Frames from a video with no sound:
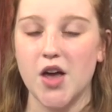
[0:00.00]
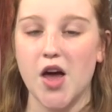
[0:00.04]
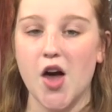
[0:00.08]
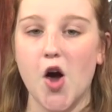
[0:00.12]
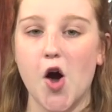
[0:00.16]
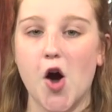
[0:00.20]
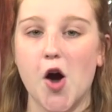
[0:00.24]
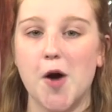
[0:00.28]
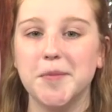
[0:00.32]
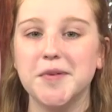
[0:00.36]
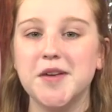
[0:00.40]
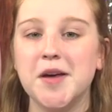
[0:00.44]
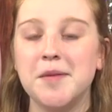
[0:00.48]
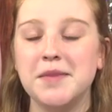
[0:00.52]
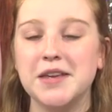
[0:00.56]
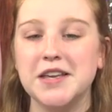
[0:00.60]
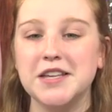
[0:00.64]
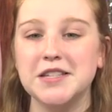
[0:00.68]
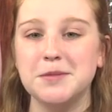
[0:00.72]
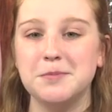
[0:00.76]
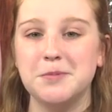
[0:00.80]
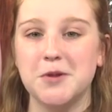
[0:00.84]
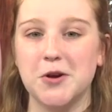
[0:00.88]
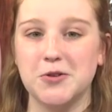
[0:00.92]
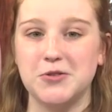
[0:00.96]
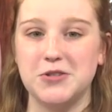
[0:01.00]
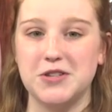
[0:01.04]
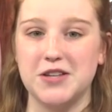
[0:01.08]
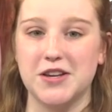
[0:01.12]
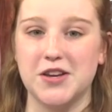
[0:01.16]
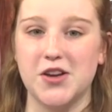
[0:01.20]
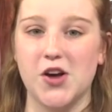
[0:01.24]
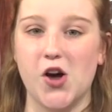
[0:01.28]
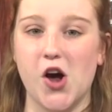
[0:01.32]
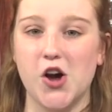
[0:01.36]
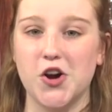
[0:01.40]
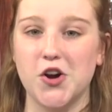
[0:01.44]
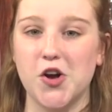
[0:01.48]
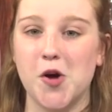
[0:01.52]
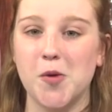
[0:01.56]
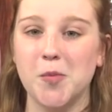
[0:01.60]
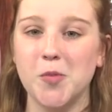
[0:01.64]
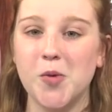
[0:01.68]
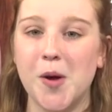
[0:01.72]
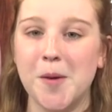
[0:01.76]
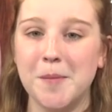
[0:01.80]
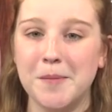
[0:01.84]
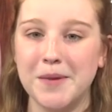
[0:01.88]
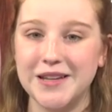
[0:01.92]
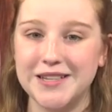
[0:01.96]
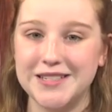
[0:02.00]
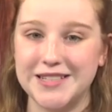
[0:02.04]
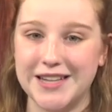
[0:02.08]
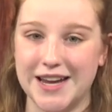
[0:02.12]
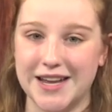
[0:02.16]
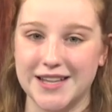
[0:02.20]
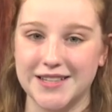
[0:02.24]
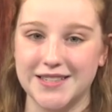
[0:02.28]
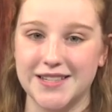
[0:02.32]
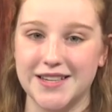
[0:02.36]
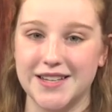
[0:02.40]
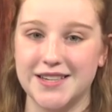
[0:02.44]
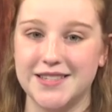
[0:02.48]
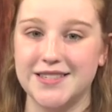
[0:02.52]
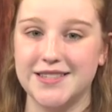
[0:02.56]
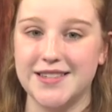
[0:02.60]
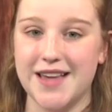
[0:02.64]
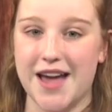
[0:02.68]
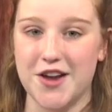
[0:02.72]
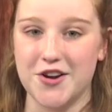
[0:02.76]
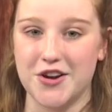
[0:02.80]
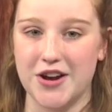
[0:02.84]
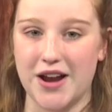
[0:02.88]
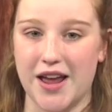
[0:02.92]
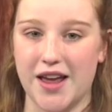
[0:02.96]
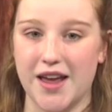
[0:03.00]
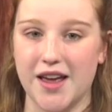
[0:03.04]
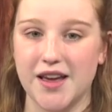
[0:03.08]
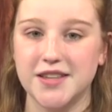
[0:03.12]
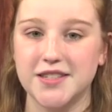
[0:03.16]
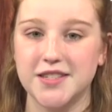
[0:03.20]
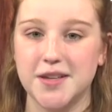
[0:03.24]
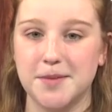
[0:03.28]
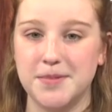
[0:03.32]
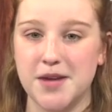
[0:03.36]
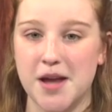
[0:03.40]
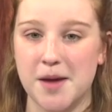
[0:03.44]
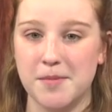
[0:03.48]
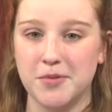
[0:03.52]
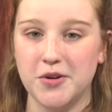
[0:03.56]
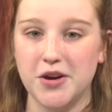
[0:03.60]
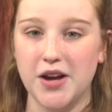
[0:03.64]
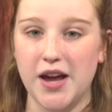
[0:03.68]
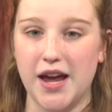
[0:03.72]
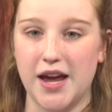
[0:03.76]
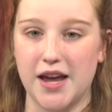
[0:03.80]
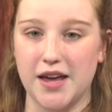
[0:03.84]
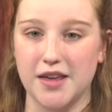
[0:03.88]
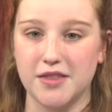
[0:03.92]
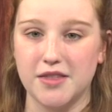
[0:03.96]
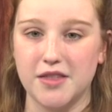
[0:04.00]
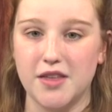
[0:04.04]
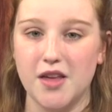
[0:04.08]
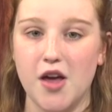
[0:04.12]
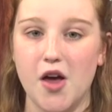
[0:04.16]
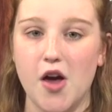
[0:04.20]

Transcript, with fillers: Homecoming is approaching. Our homecoming dance is Saturday, September 8th